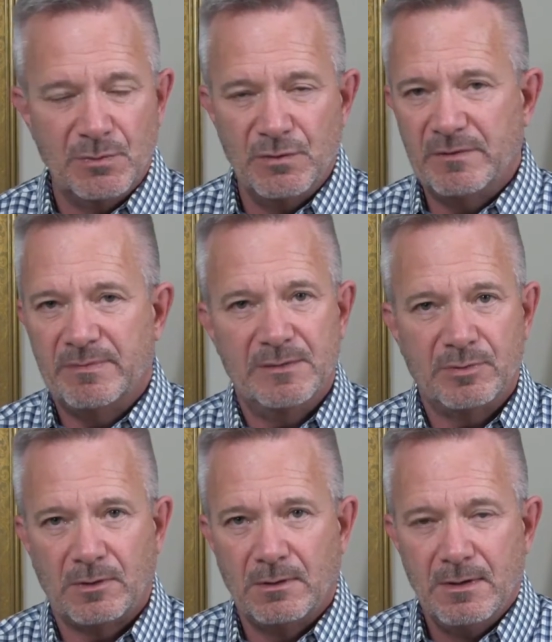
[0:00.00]
moving
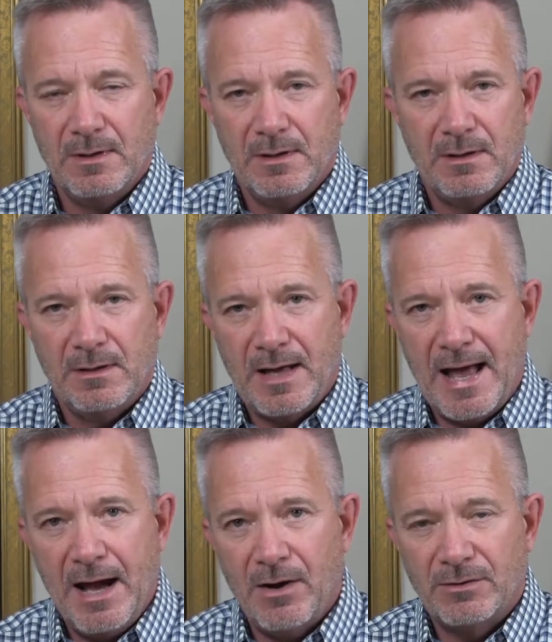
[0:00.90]
people
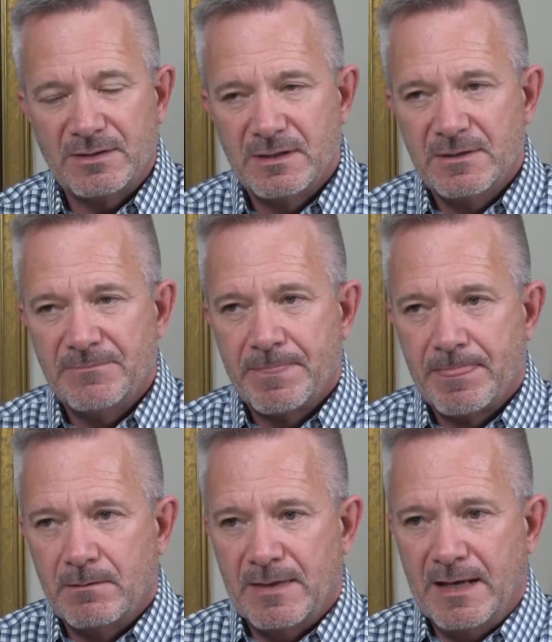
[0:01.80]
out,
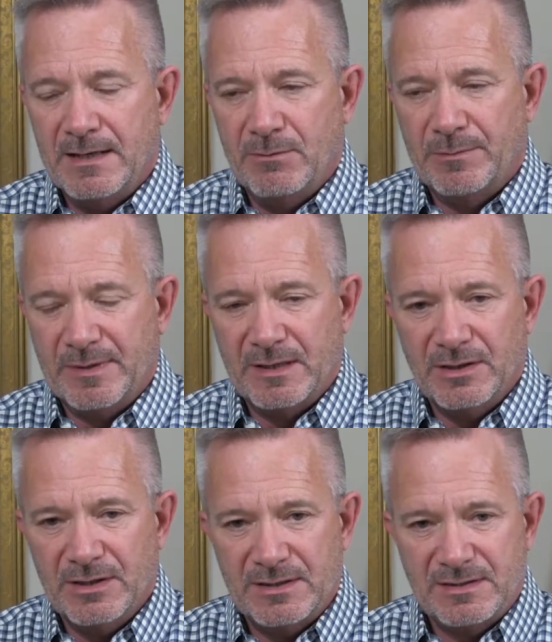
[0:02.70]
that it would be
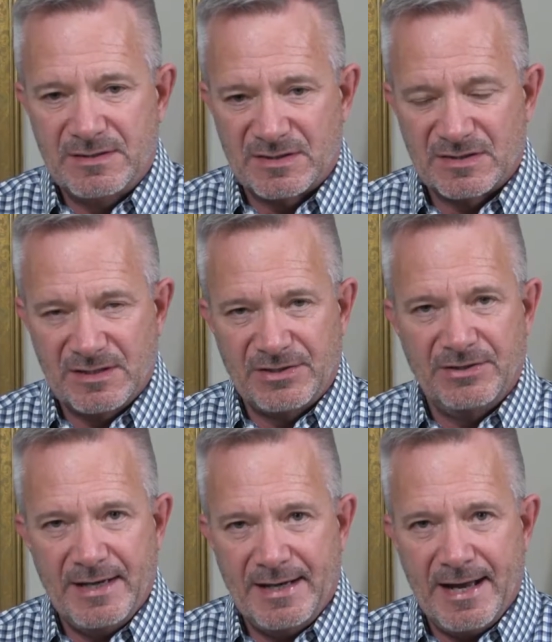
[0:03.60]
good to stick your
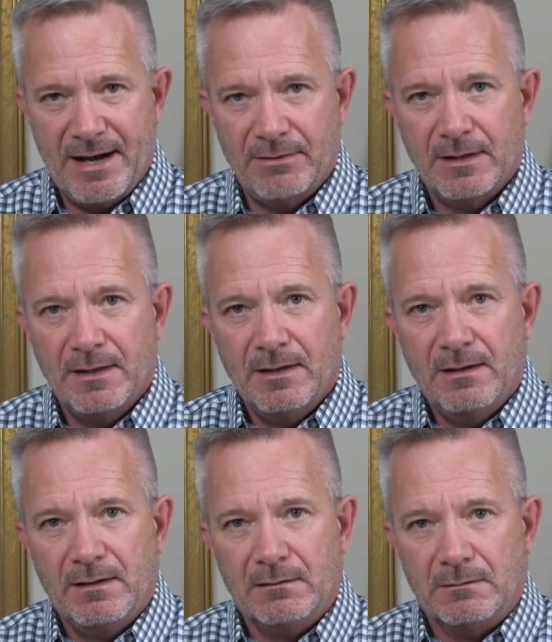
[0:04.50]
head out,
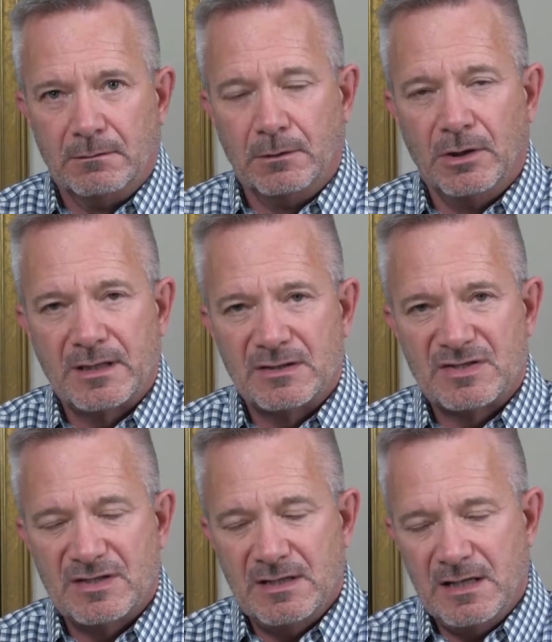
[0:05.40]
look and
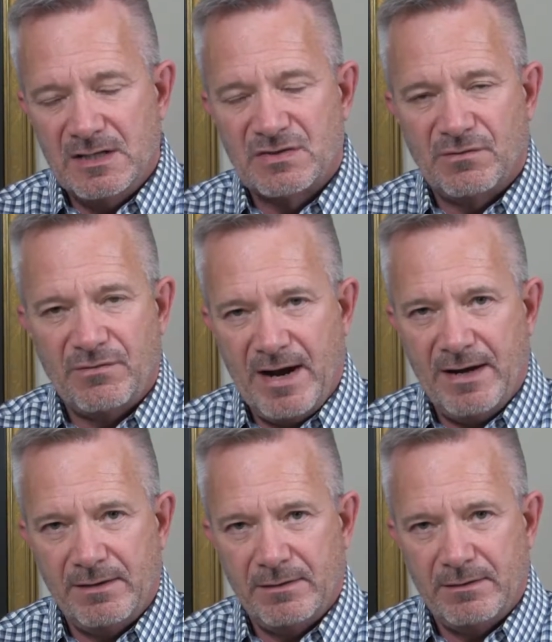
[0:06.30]
see, is the
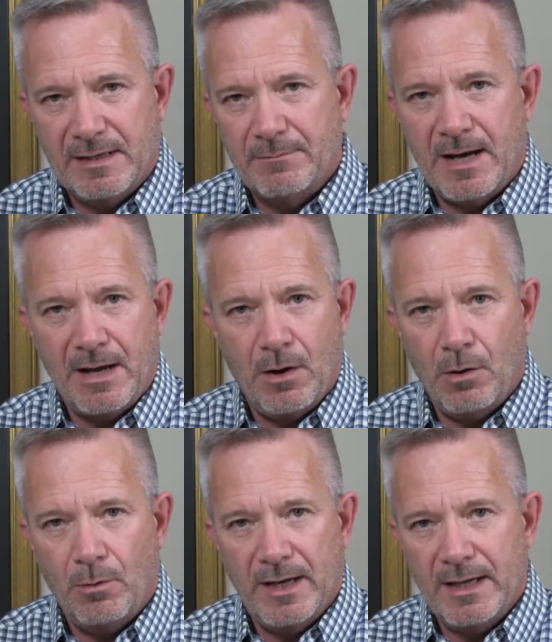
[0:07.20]
fire in my
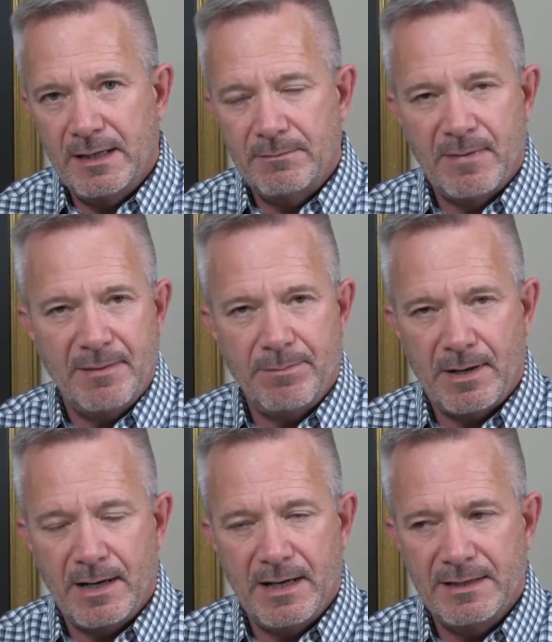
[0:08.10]
hallway, in my
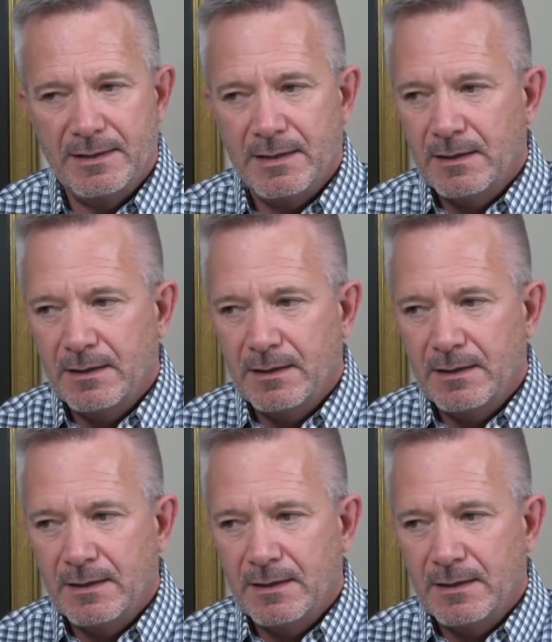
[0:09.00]
pod,